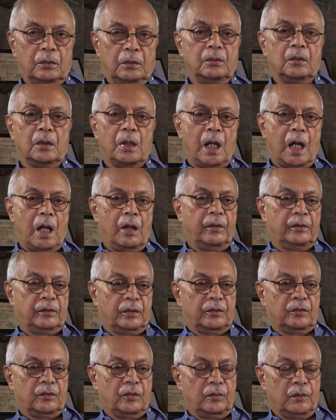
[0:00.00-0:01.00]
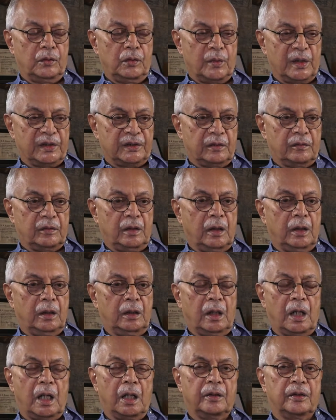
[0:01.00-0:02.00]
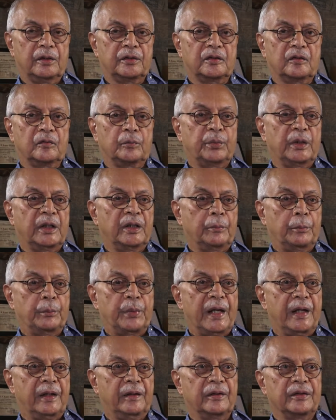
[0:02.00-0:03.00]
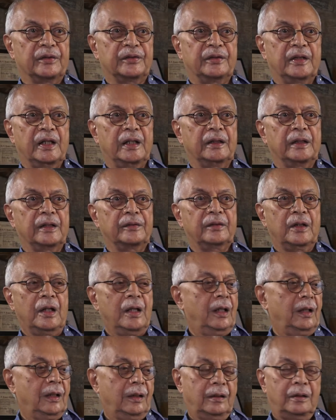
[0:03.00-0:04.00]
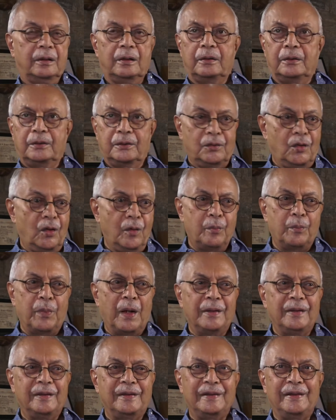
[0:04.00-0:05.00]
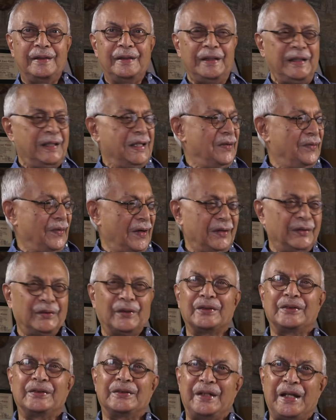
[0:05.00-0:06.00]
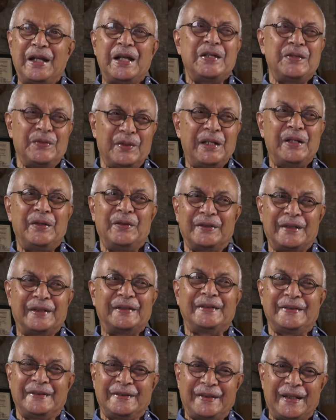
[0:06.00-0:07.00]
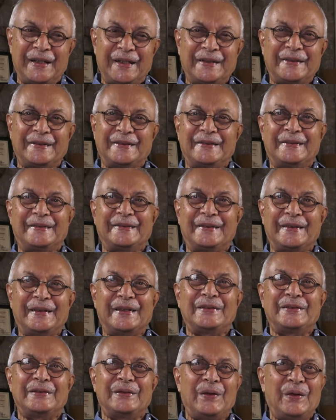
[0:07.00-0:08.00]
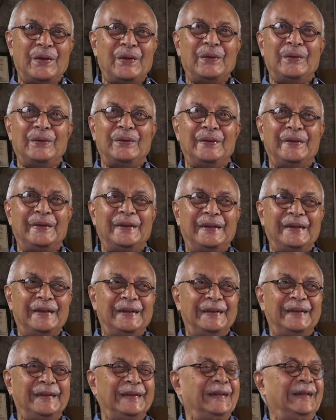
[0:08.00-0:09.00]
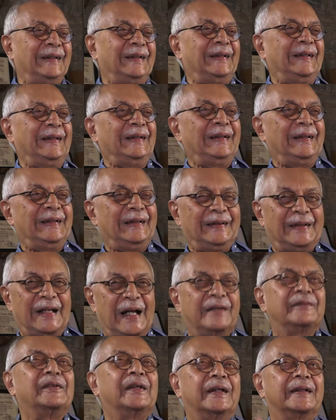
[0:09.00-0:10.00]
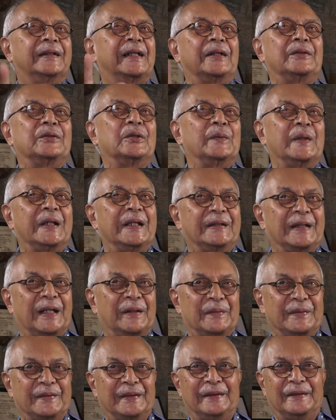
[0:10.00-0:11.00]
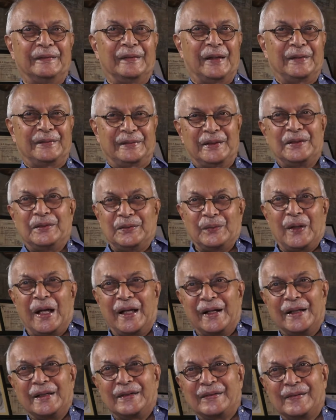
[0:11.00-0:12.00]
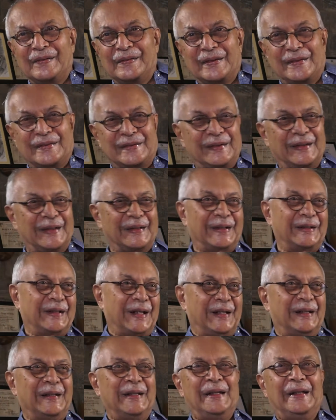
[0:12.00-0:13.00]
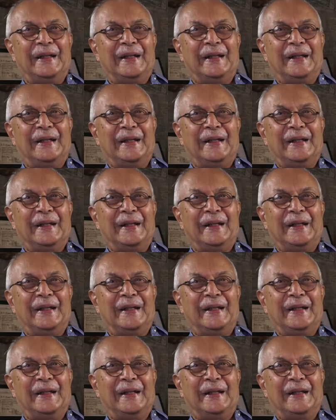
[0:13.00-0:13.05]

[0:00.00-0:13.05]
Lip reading: You know how it is, you must have heard hundreds of parents saying this. You know, Bunty, he went on stage when he was 6 years old. I've heard that too many times. Since we are in children's theater, I